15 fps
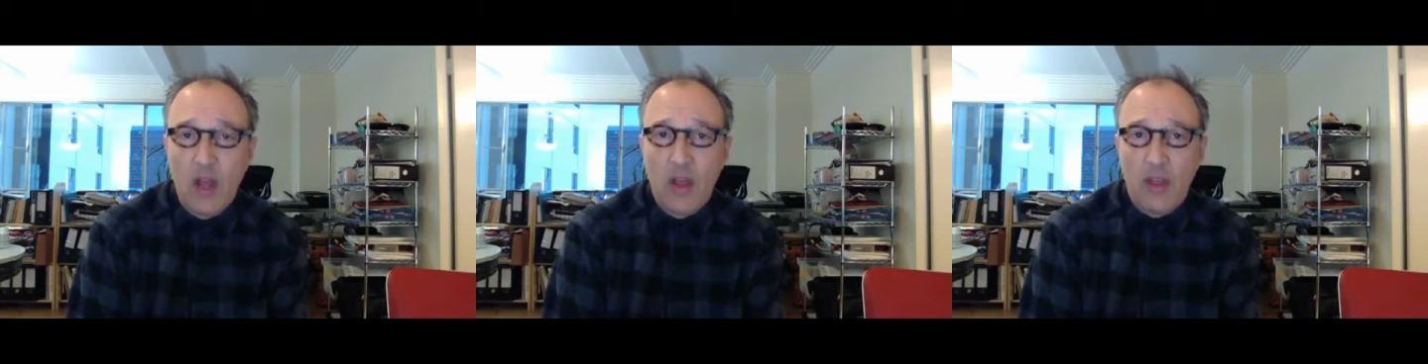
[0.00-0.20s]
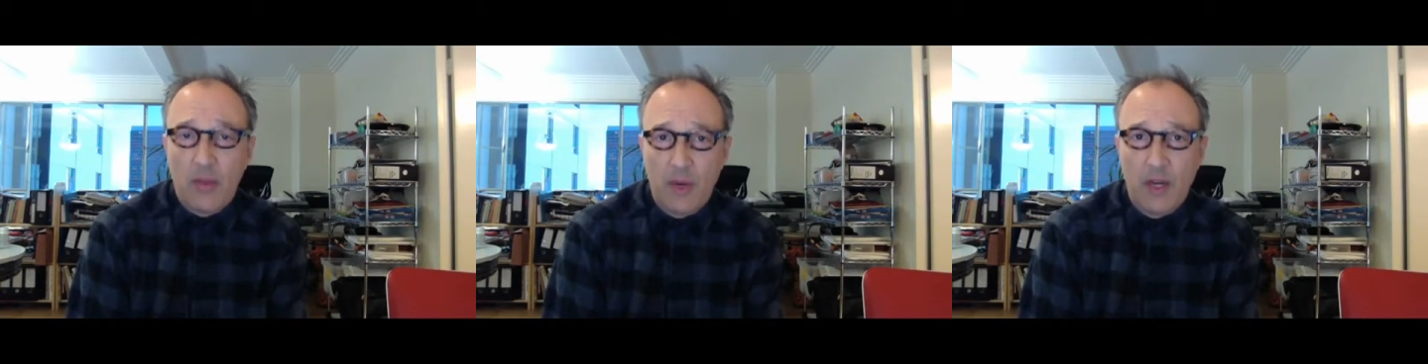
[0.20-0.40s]

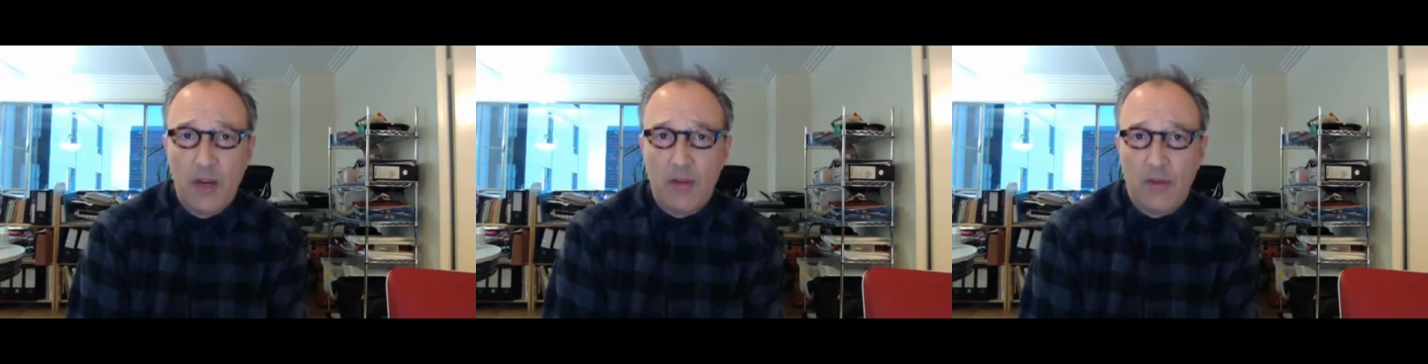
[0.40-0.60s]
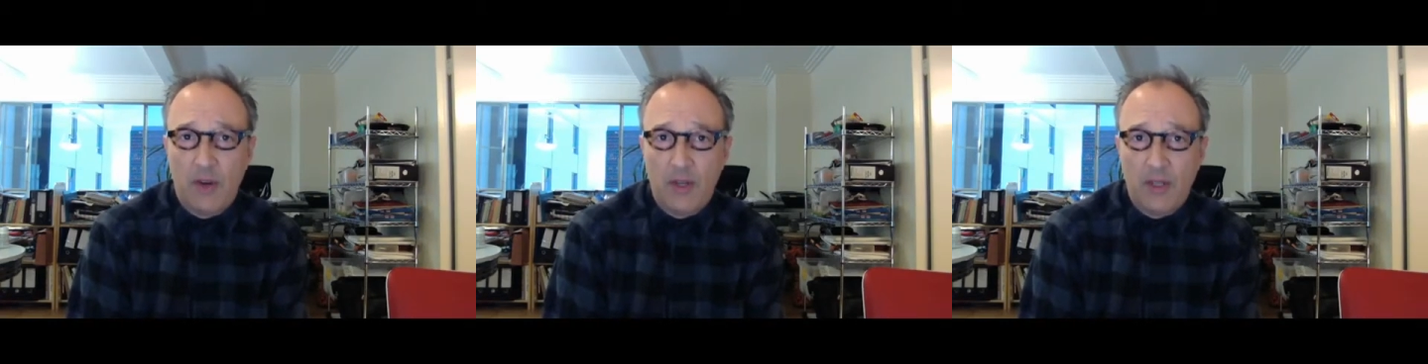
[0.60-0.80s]
3
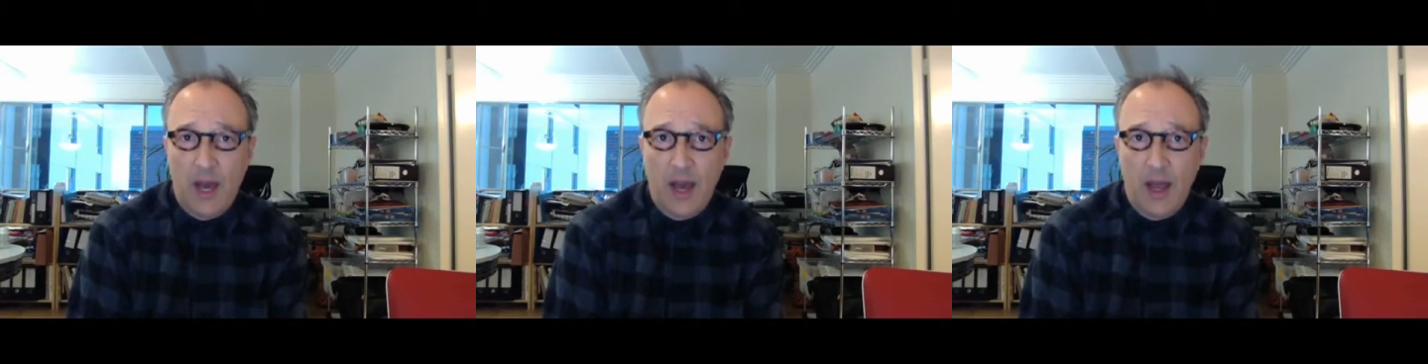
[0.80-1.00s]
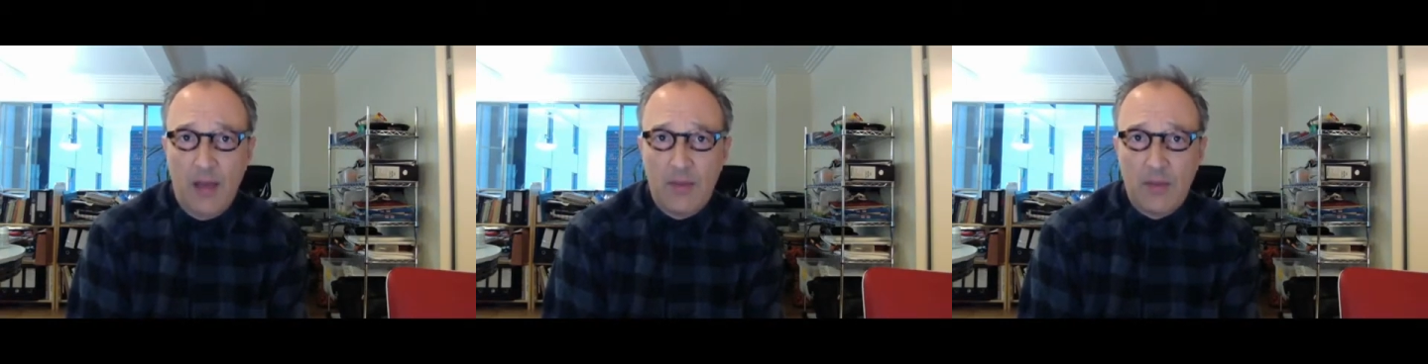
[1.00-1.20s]
different
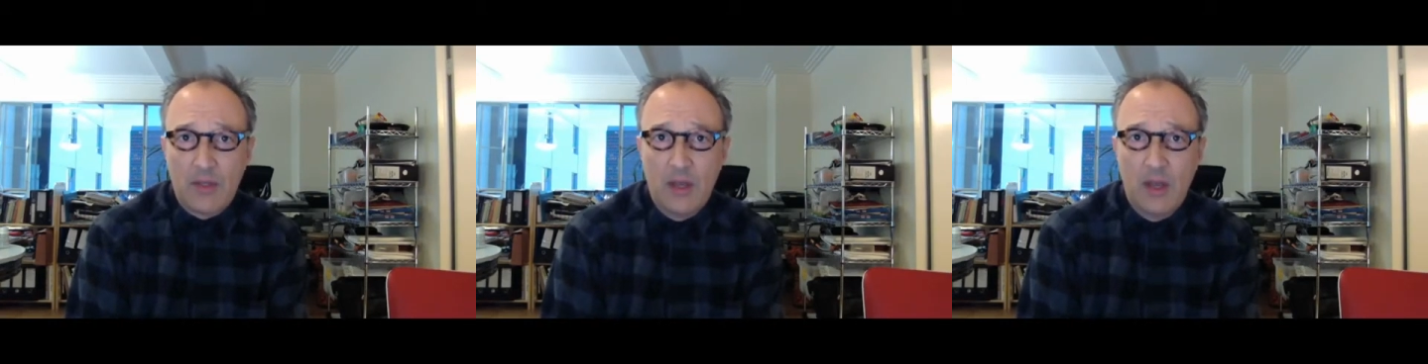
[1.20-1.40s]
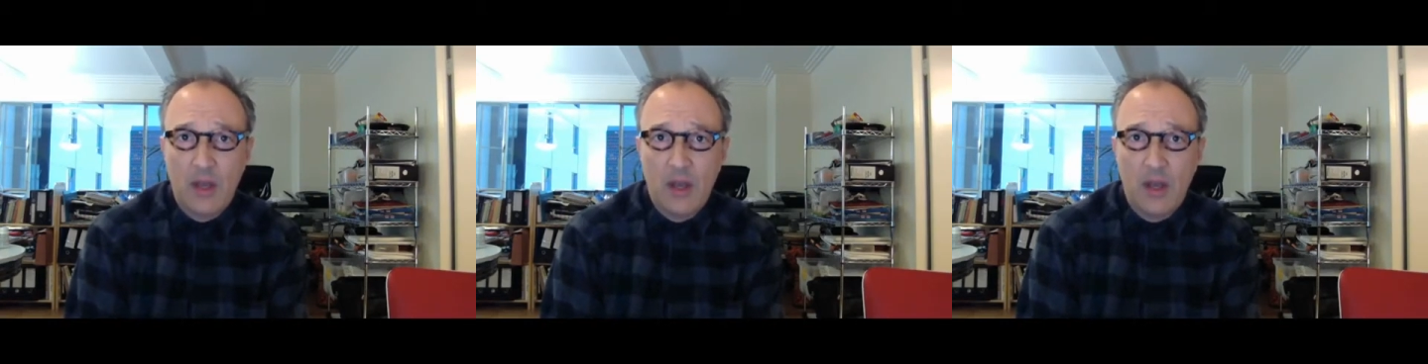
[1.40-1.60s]
times.
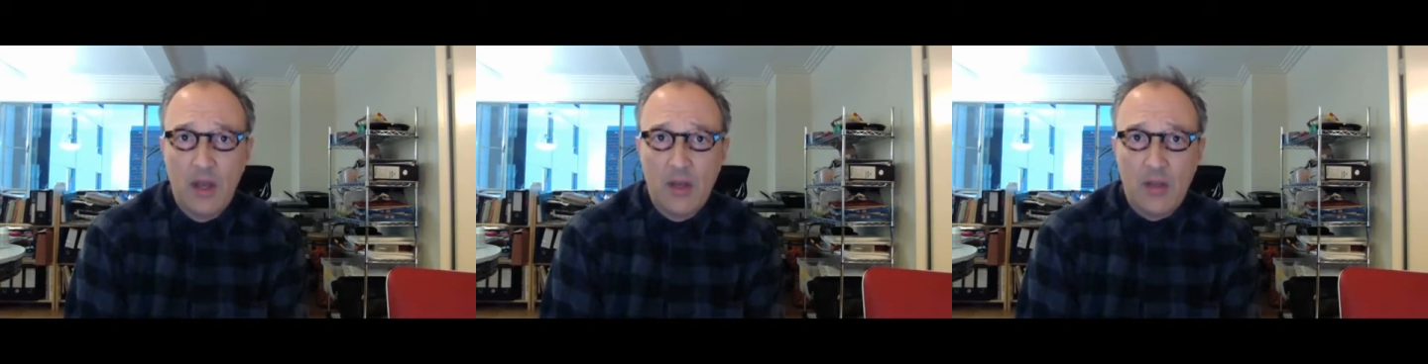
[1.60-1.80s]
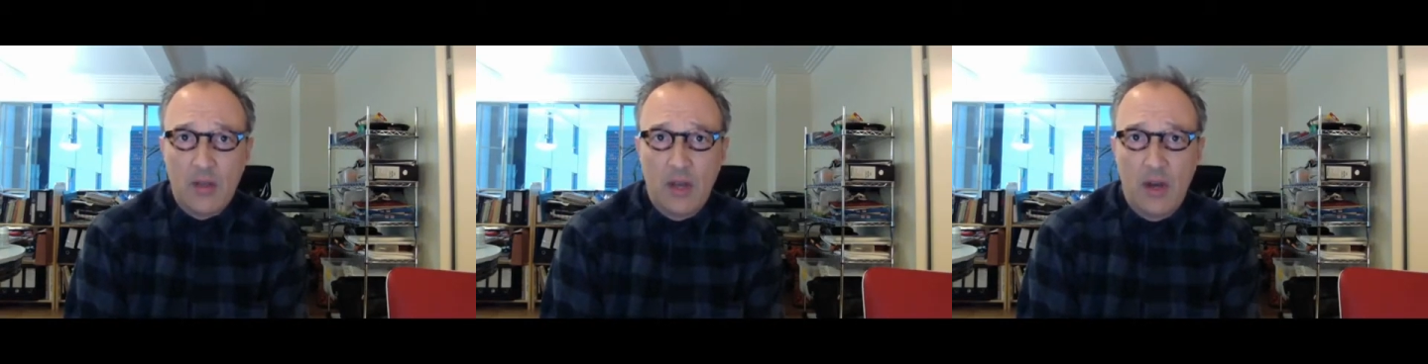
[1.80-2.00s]

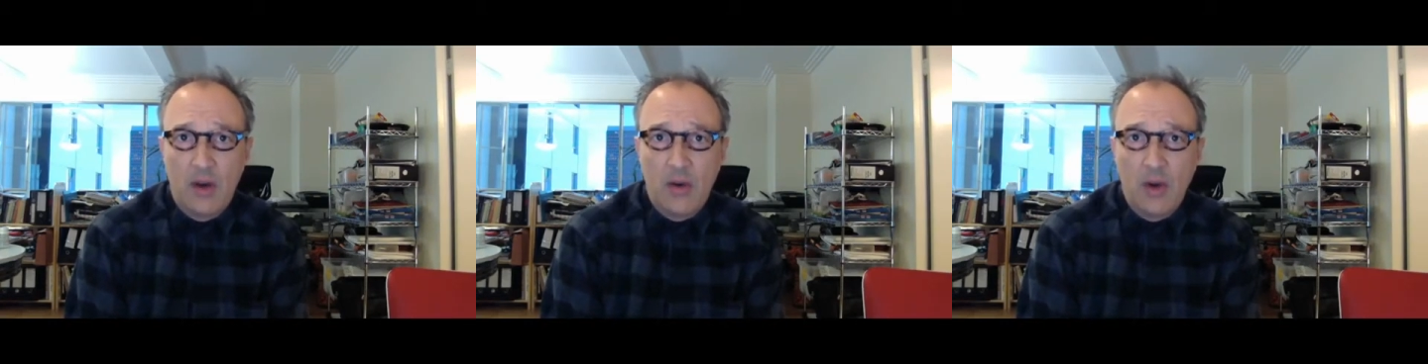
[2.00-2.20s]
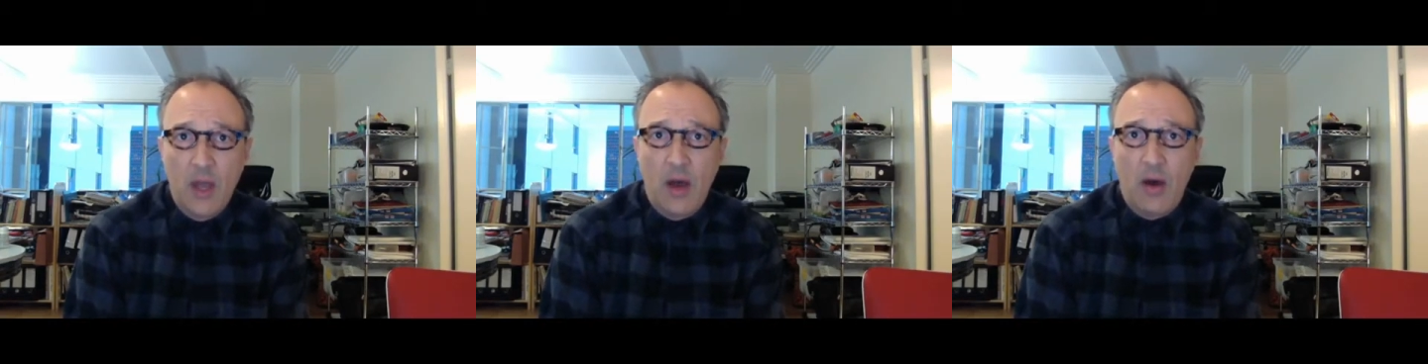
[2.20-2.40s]

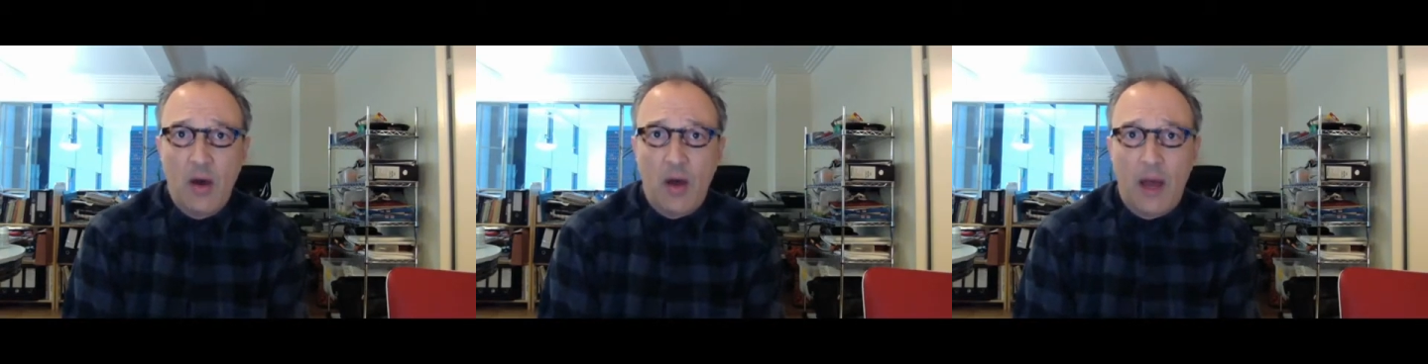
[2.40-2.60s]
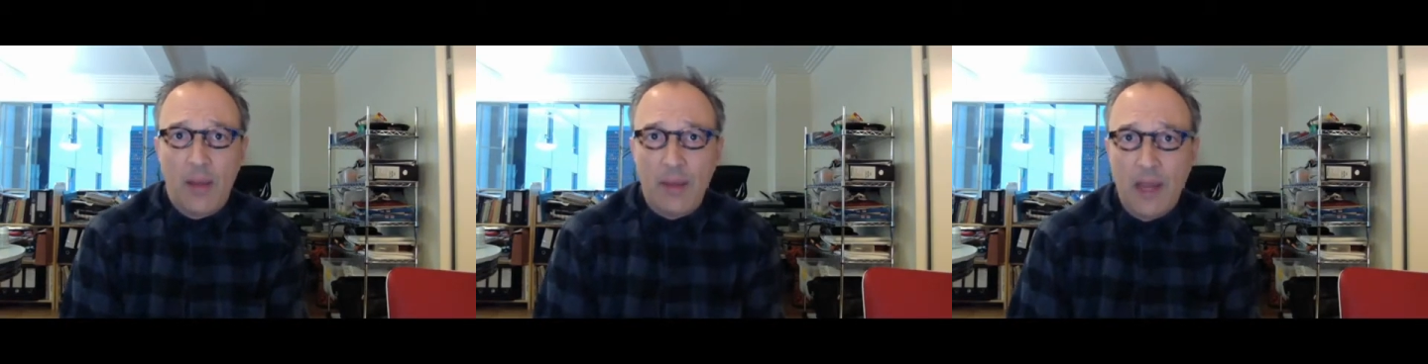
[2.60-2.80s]
So
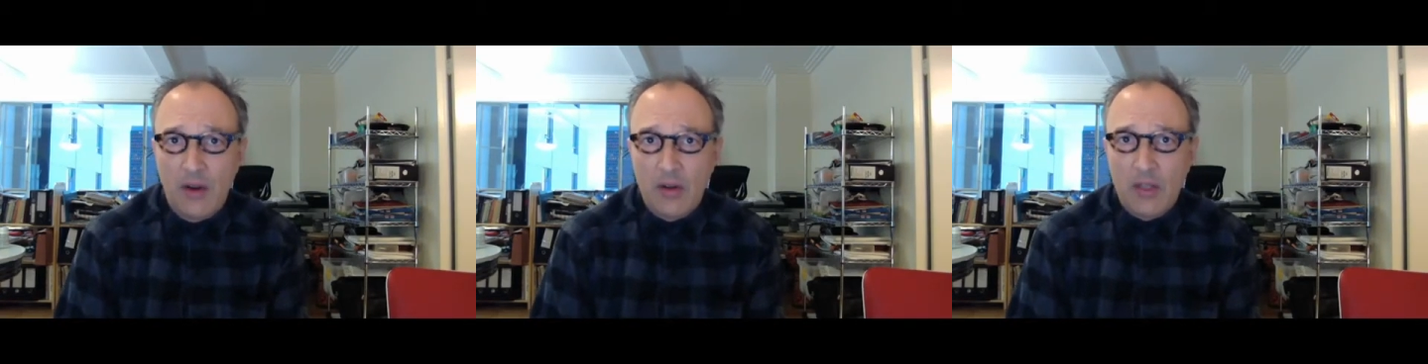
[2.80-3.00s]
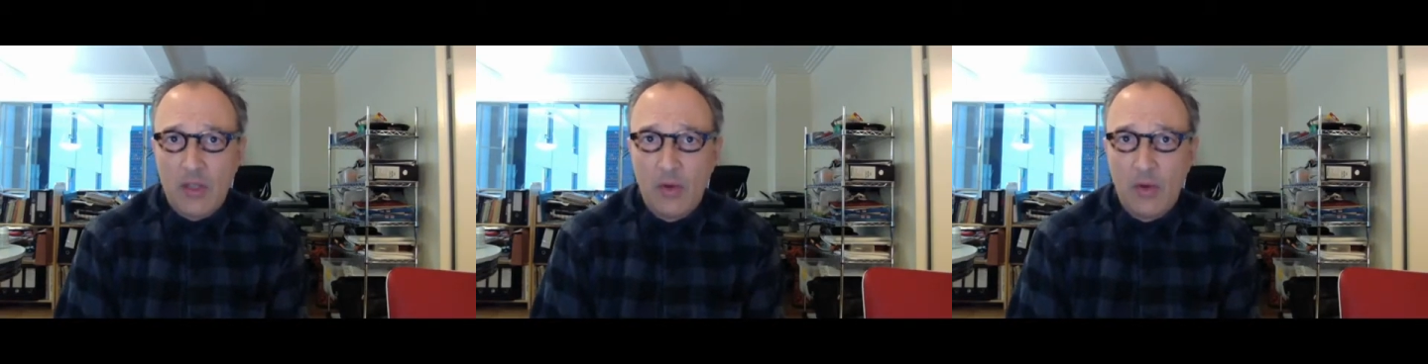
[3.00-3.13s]
I'm here to